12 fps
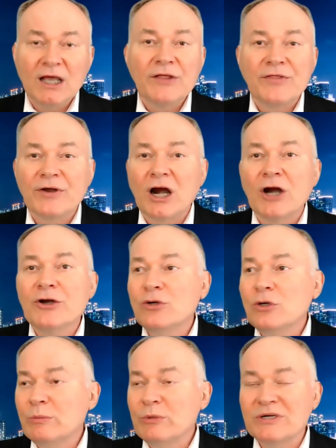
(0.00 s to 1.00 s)
There are
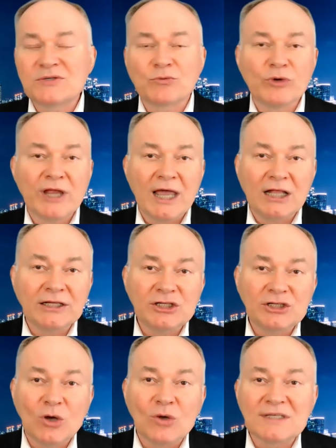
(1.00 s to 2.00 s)
numerous reality
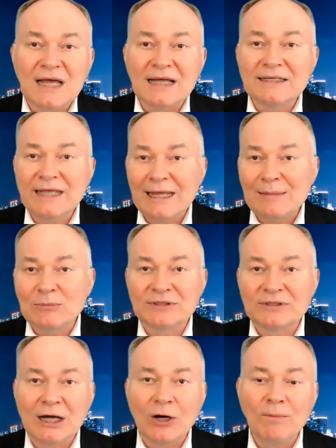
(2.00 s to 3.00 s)
shows on cable
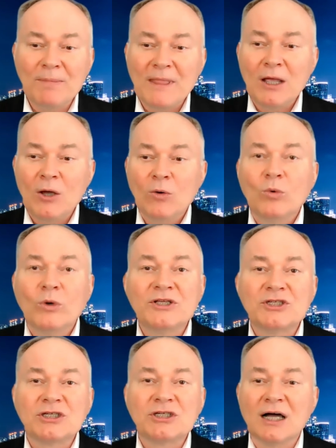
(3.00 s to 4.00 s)
now which,